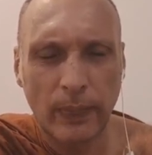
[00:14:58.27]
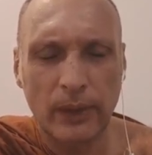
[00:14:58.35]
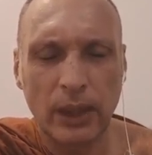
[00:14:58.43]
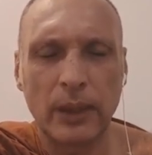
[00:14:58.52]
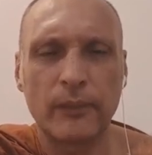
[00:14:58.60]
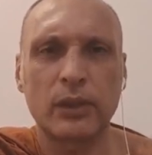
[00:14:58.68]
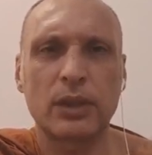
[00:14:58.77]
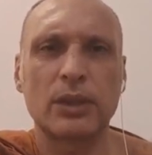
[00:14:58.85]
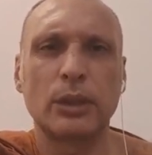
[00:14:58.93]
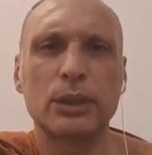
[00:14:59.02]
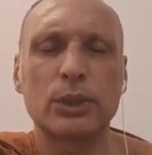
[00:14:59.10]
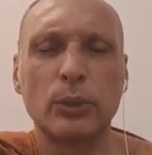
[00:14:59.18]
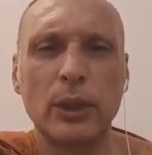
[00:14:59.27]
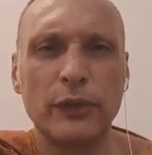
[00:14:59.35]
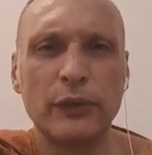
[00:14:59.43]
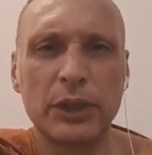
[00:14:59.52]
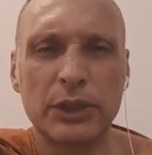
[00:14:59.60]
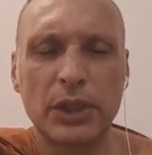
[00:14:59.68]
right? So it's
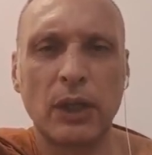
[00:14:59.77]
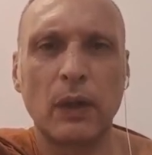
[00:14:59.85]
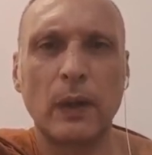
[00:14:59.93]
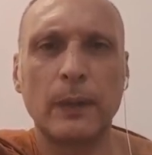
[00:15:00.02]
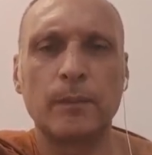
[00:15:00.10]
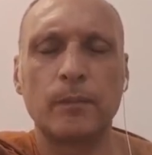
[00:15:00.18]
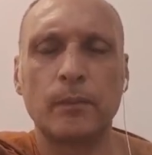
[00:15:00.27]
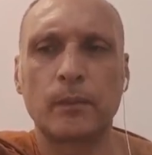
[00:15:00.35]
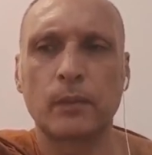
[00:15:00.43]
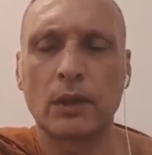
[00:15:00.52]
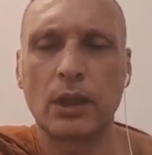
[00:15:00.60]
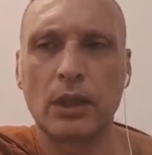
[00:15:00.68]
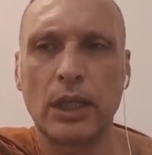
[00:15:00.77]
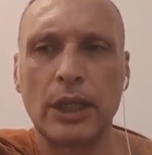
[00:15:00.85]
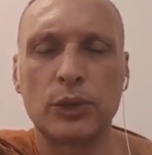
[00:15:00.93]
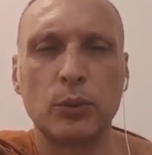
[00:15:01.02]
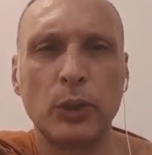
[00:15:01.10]
worth your time. It's